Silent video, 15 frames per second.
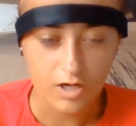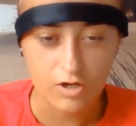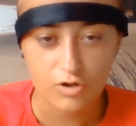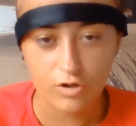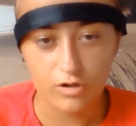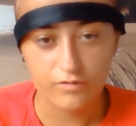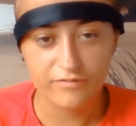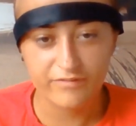
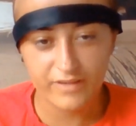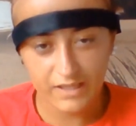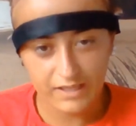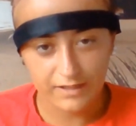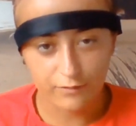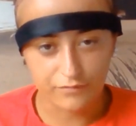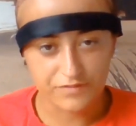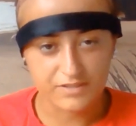can't feel
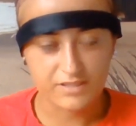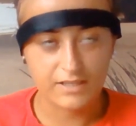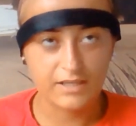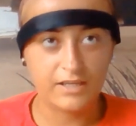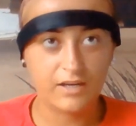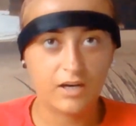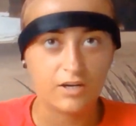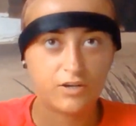it
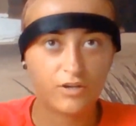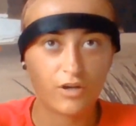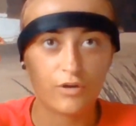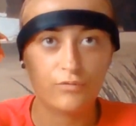obviously, I could